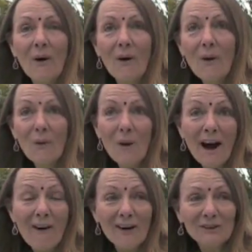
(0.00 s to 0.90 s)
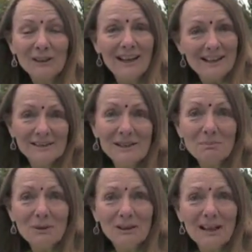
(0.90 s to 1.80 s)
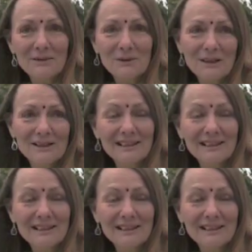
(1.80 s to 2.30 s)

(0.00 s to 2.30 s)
oh wow, I forgot how simple life was.